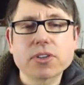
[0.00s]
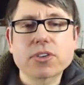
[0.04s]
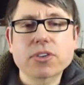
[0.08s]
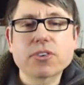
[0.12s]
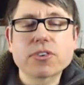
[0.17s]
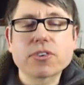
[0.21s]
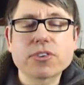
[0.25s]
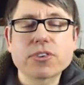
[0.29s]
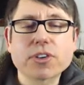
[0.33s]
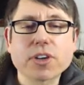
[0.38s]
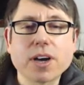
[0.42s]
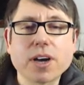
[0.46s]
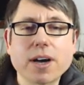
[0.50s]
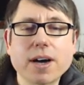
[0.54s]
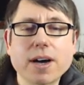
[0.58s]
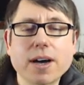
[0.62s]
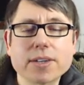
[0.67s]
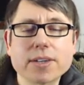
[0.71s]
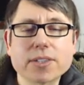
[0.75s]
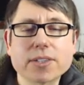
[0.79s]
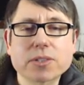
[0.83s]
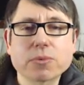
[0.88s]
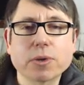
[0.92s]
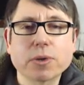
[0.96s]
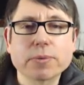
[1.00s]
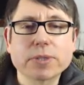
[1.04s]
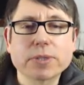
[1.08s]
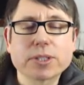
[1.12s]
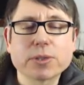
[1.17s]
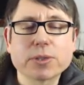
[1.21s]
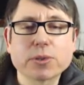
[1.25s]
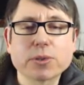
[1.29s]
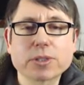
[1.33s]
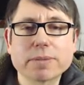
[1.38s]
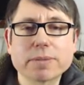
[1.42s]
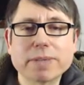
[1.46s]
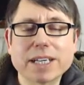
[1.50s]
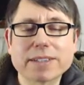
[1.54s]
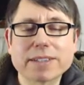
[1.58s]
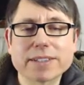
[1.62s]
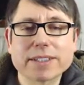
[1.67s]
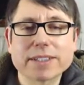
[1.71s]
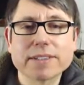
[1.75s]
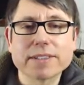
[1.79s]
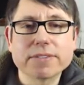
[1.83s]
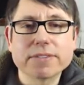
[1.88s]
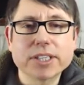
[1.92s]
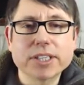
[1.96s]
just what we talked about in
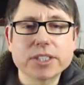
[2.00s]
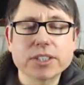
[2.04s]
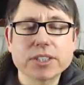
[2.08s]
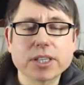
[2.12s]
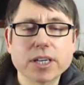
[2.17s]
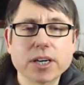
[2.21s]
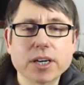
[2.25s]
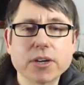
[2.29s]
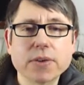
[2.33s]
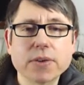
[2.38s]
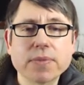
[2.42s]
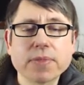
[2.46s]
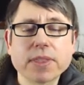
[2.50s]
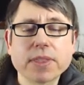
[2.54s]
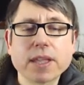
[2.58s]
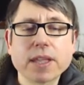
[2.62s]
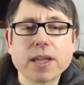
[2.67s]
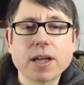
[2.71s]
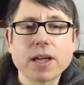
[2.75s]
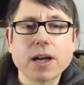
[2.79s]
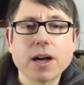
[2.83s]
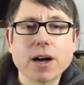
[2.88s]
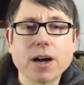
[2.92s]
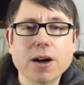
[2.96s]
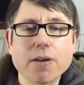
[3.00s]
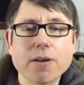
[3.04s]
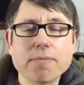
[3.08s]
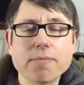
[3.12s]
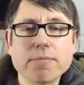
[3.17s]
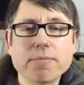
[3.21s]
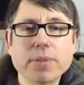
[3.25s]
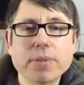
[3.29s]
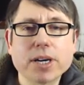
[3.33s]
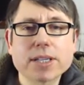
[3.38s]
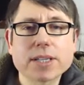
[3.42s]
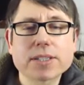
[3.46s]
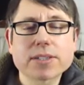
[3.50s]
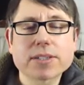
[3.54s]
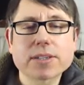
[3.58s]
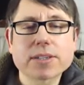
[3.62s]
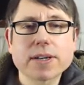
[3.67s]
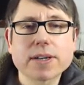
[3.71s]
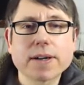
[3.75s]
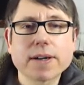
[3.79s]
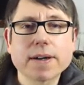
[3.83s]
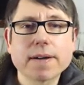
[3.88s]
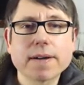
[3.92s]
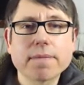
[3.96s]
the video, but
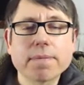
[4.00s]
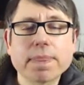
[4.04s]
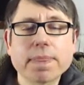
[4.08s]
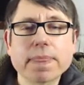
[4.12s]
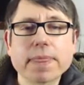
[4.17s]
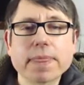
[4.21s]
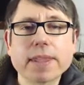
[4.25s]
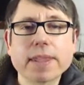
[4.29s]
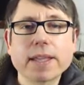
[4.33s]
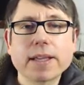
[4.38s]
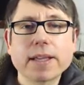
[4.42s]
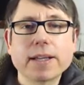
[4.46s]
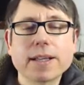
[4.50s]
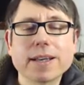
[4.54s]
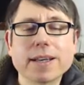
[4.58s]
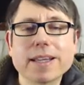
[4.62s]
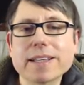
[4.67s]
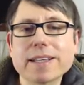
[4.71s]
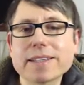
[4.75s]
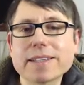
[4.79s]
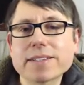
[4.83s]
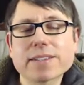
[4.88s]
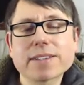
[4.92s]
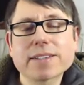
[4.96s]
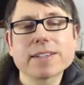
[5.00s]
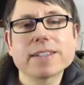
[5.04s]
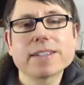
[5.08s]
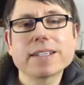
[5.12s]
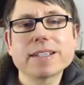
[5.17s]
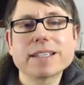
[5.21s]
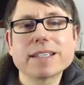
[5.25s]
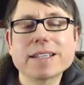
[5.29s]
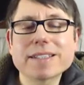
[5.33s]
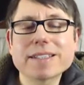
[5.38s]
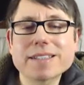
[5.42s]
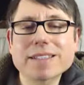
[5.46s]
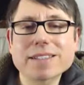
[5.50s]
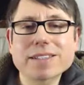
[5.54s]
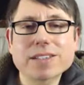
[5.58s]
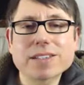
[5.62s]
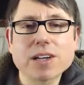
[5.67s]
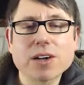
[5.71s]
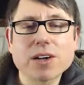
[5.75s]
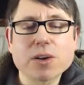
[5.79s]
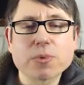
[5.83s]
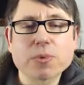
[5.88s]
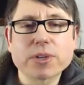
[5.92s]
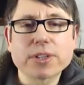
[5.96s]
let's
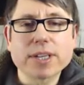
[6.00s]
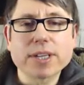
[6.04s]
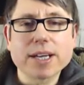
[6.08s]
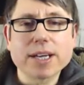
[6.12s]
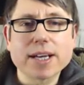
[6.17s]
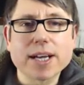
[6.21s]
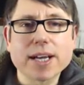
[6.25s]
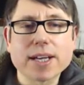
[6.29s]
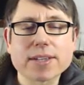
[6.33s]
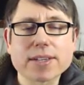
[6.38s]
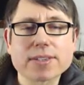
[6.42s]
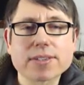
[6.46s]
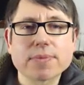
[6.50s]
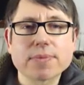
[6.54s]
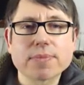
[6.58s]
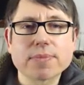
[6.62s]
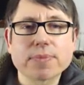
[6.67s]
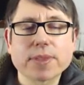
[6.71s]
start with that.